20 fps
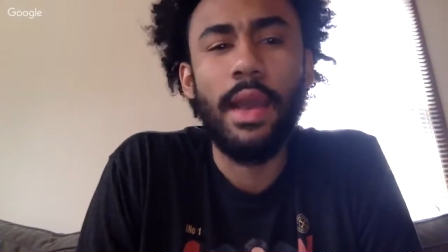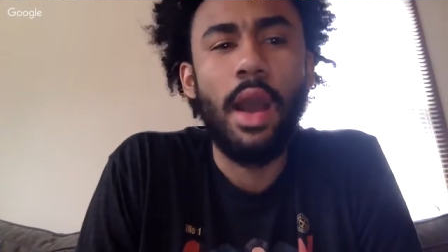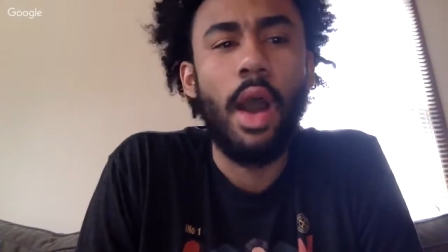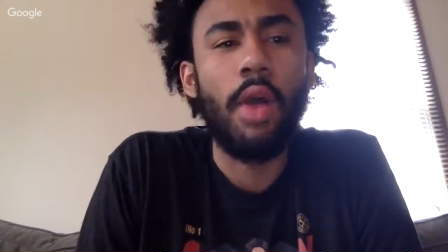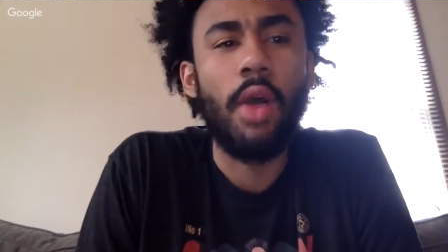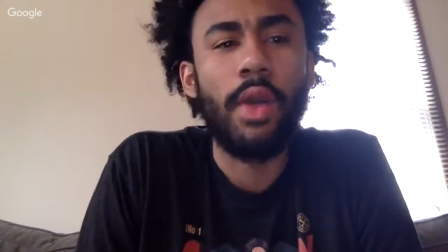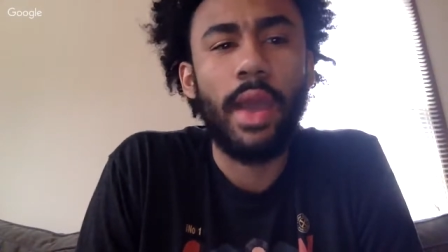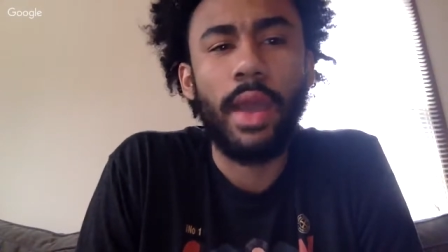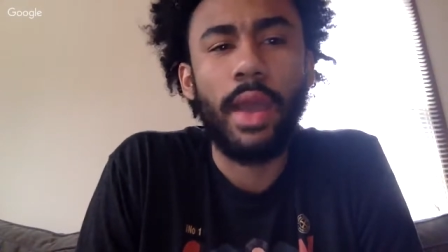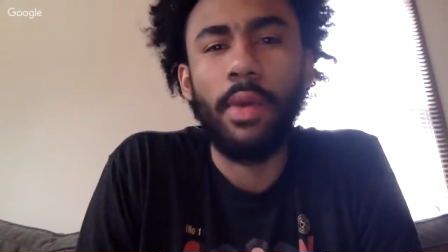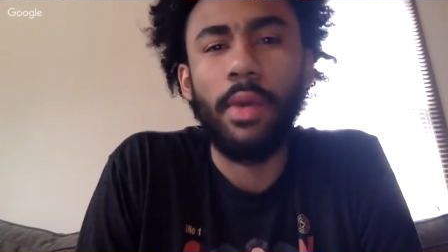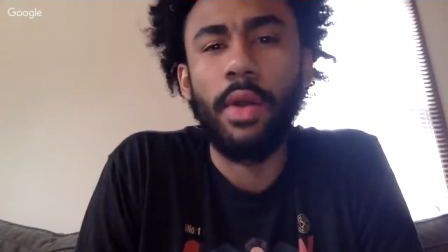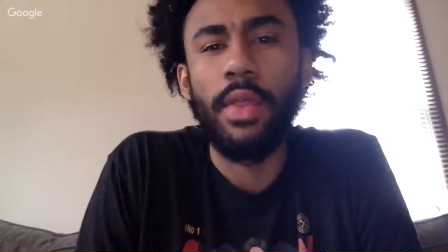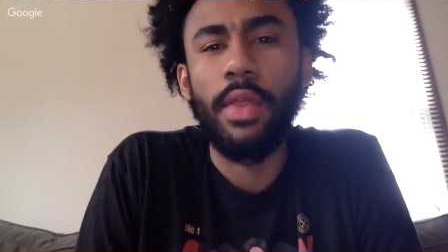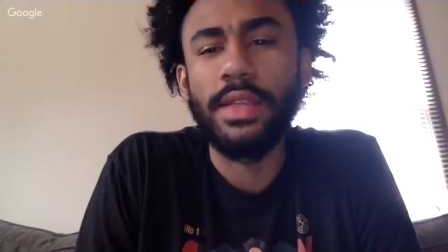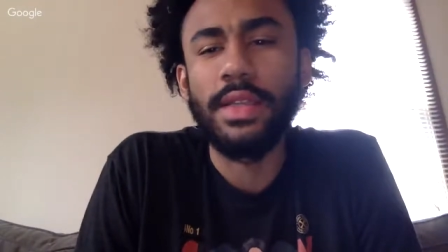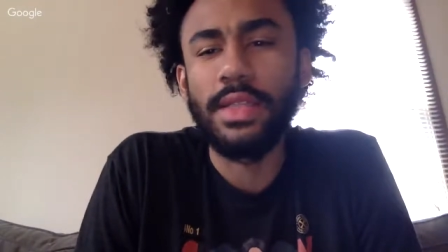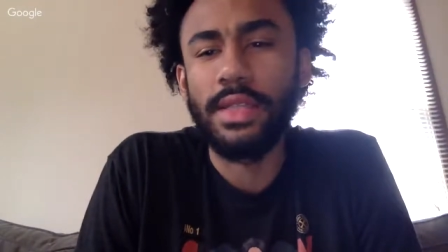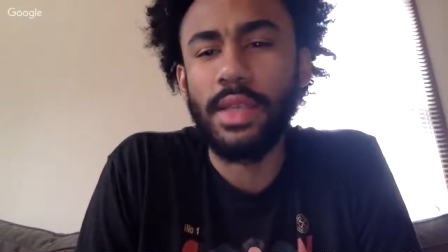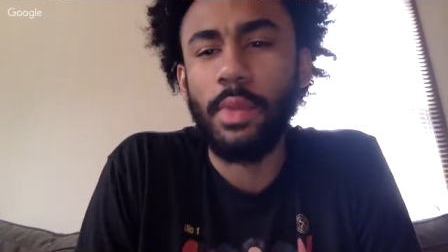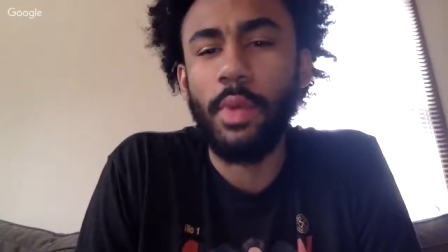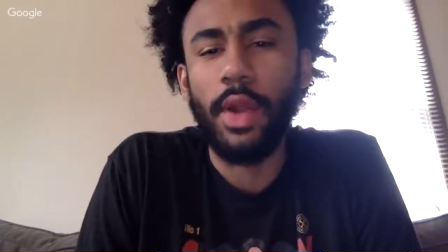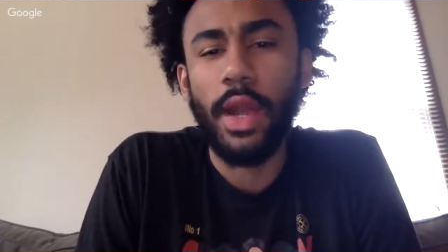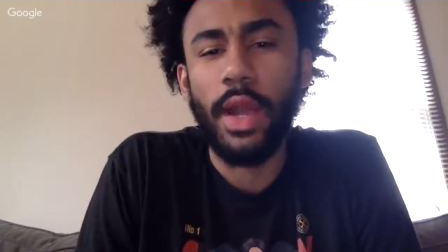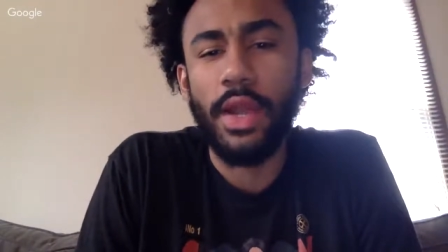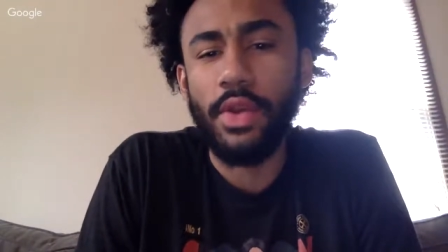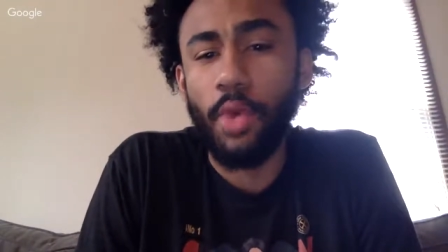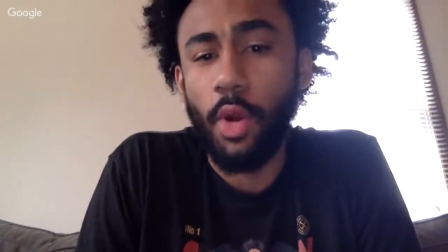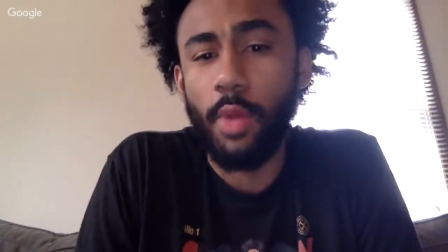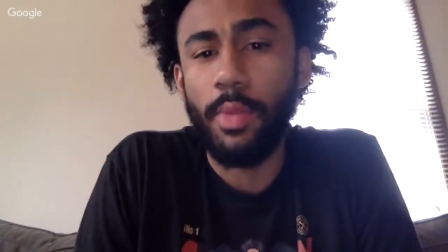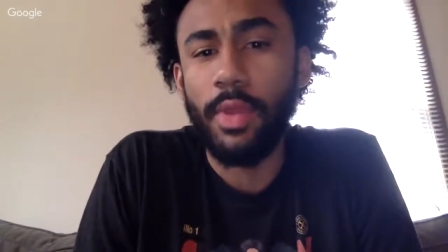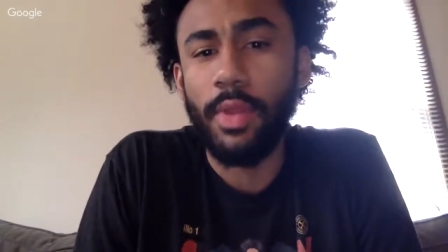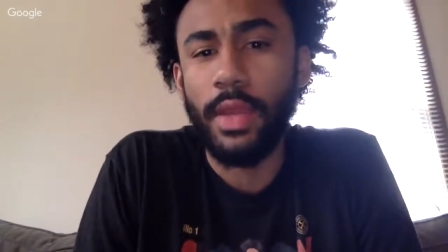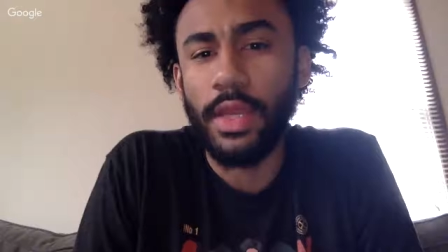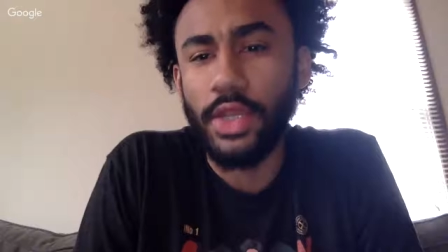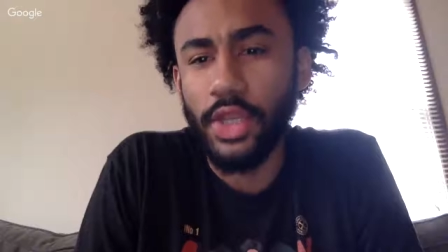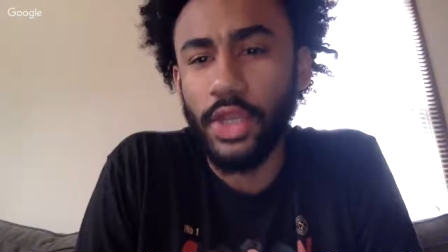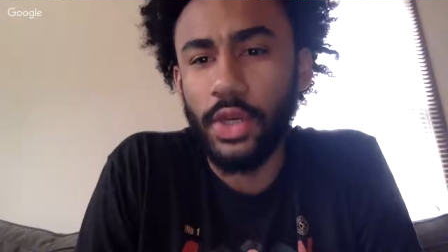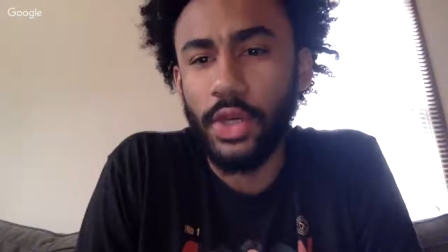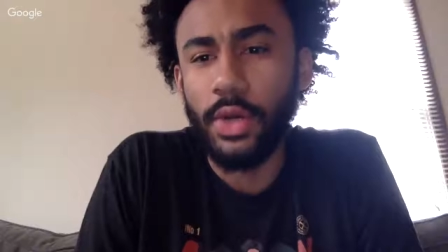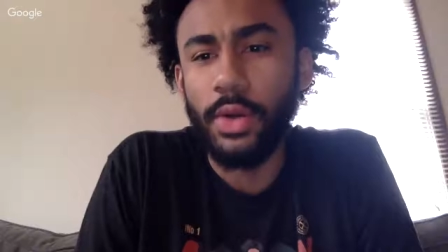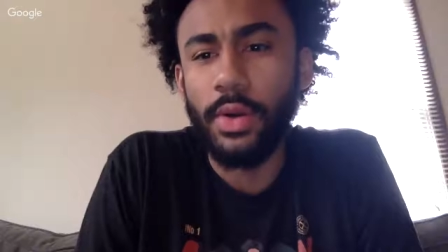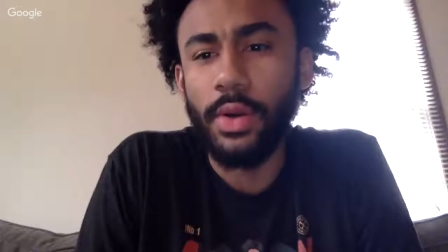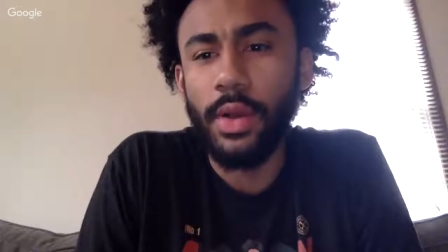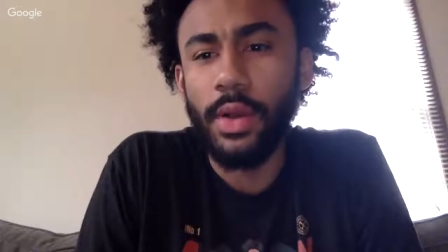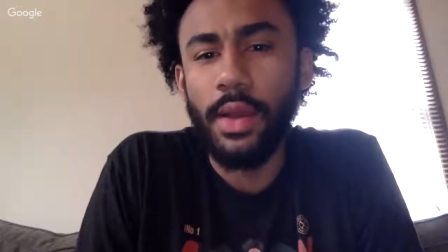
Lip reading: okay, well, this isn't what I normally do.